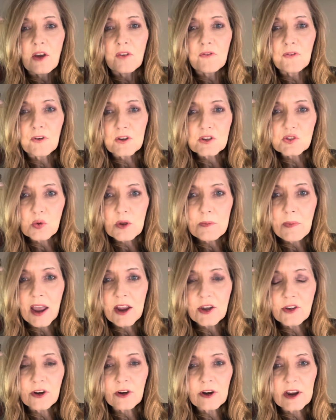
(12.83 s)
First
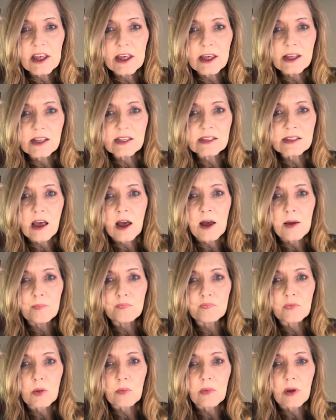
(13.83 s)
reminder is um,
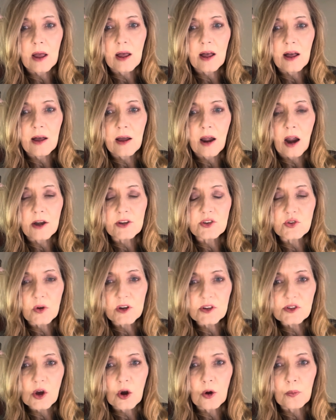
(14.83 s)
uh, our
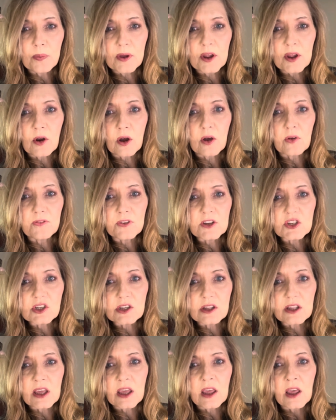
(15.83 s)
doors open
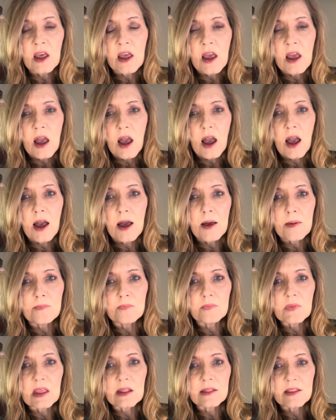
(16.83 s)
officially um,
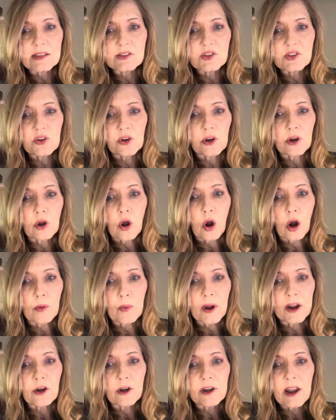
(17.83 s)
unless you're a car
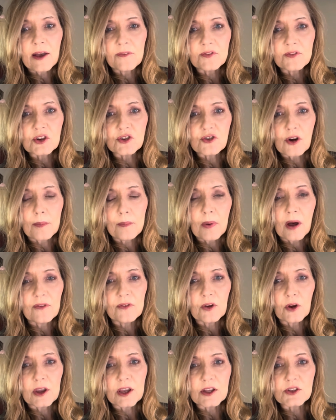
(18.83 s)
rider and have to drop off
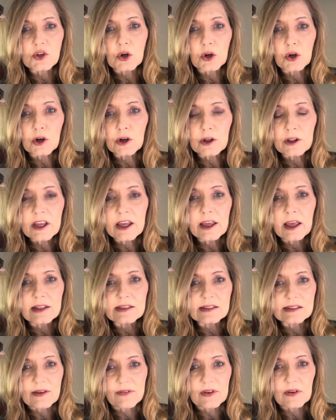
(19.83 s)
your kids early at
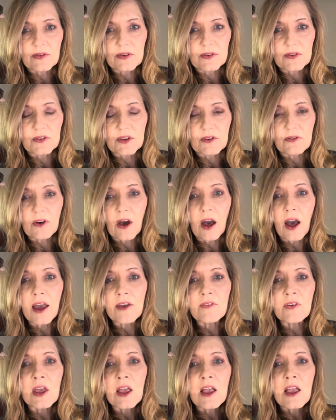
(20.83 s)

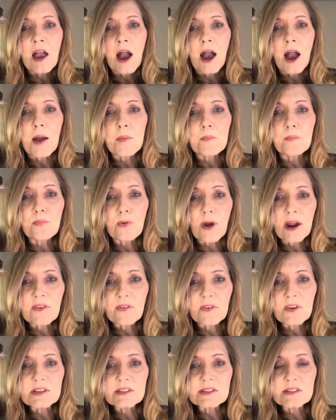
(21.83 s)
7.55. Um,
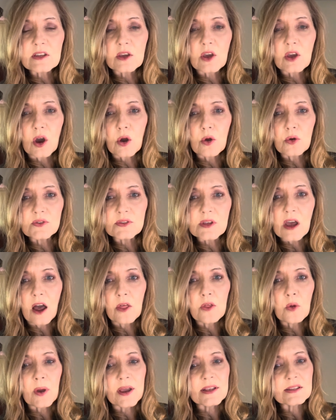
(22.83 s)
breakfast goes,
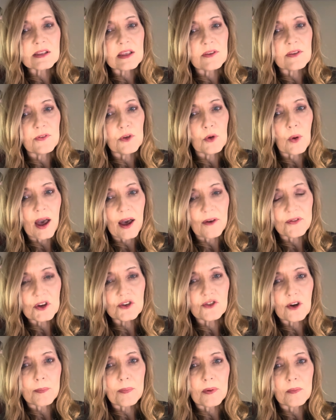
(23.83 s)
otherwise if you have to
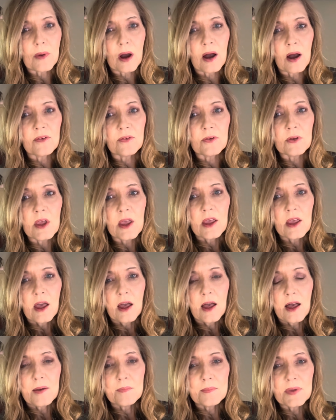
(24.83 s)
drop them off
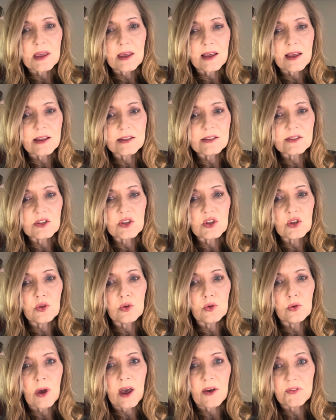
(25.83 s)
um, because
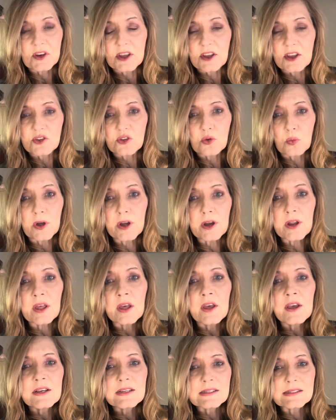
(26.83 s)
you have to get to work
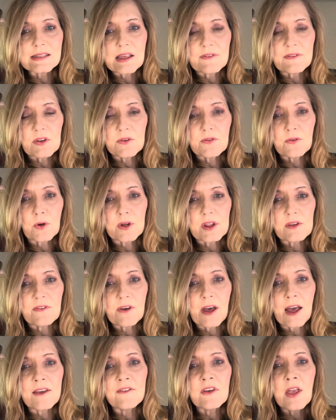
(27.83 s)

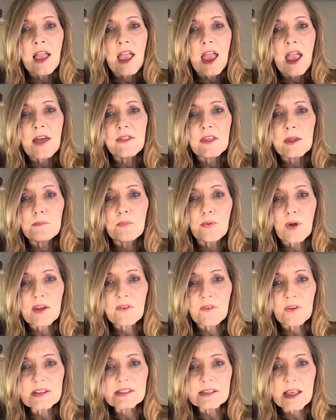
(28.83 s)
7.45 and then
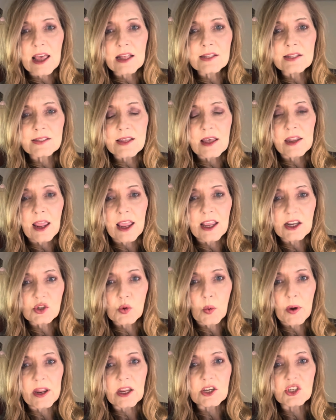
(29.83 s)
breakfast ends at
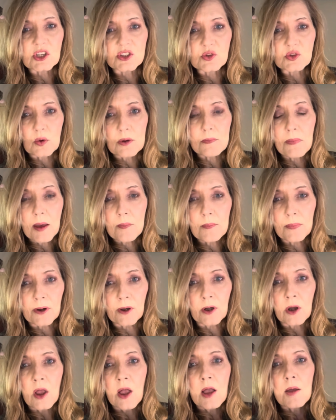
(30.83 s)
8.20. Just
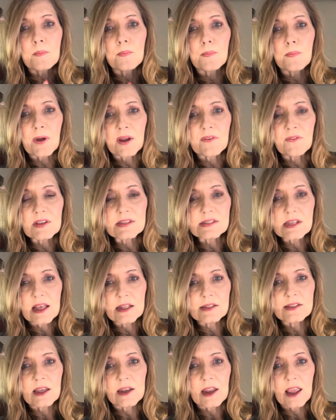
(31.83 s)
remember, breakfast
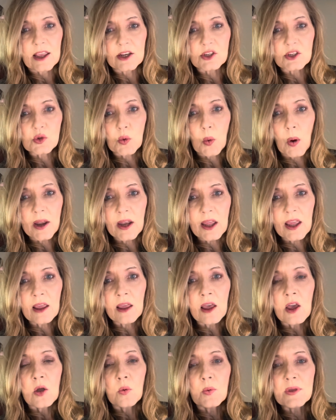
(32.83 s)
ends at 8.20.
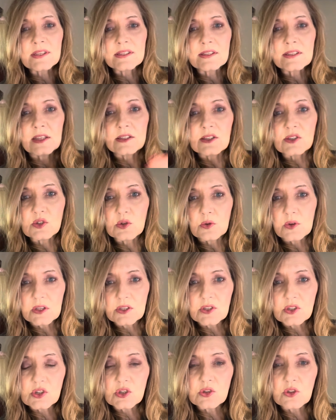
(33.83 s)
We send
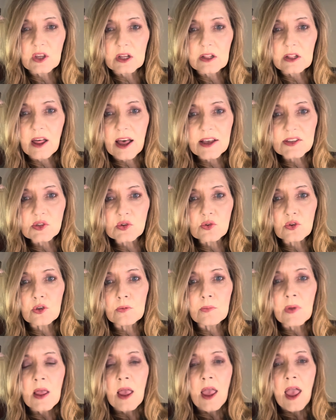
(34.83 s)
students to the
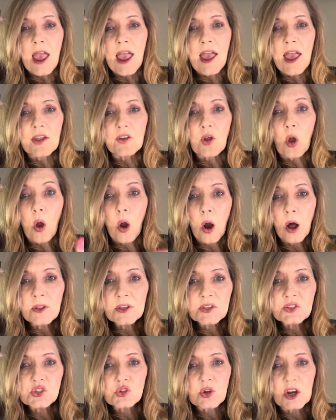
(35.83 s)
classroom and all
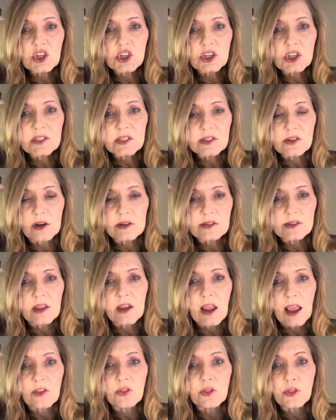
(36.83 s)
instruction starts at
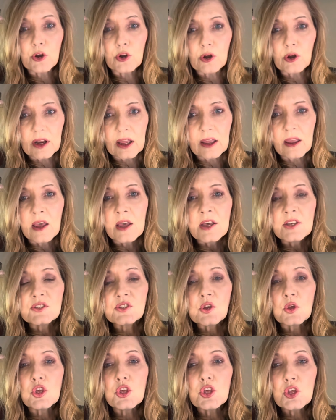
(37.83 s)
8.30.
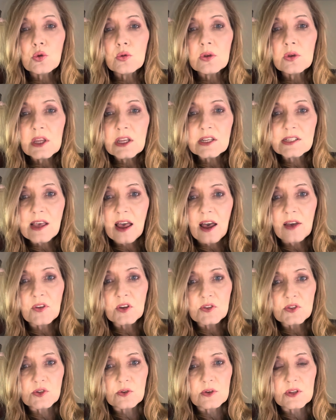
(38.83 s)
So you need to have
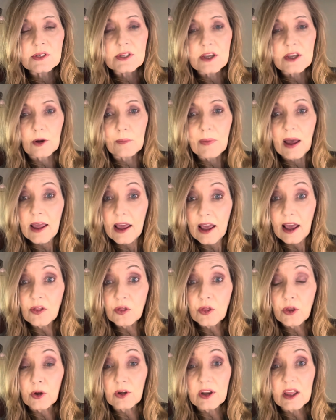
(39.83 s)
your students here by
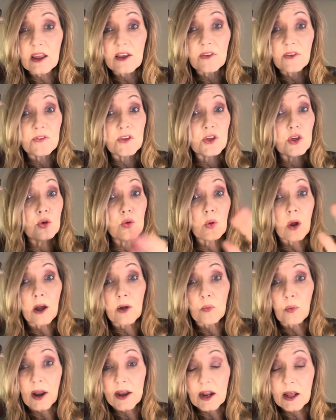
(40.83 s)
8.30. If you are
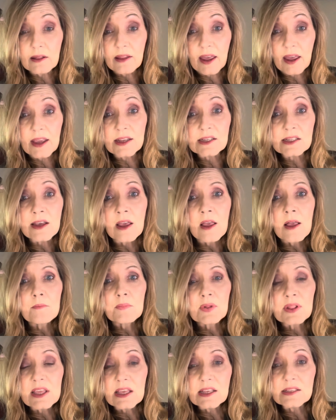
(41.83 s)
running late,
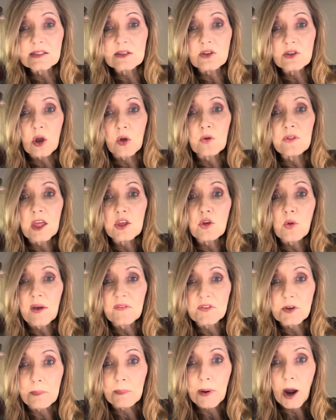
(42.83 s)
please know that you
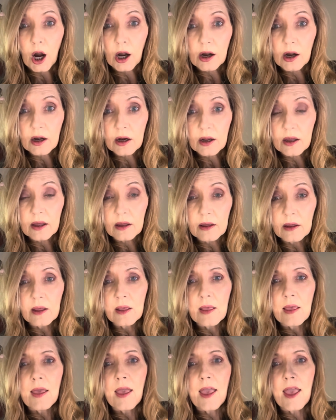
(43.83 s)
have to park
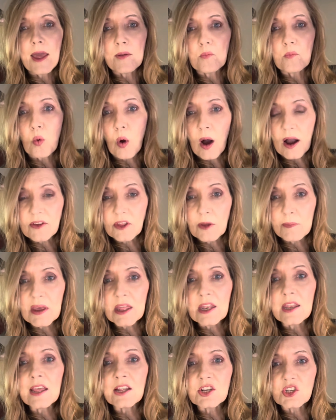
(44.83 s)
and walk them
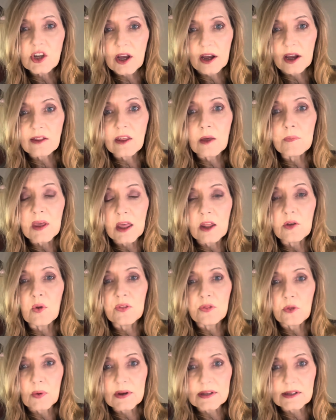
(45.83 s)
in and check them in
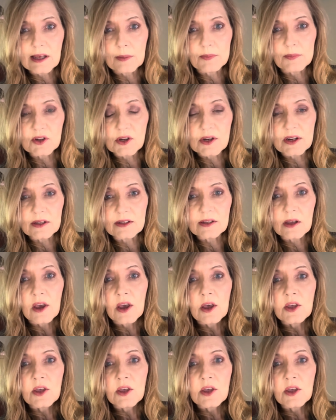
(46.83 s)
with the receptionist.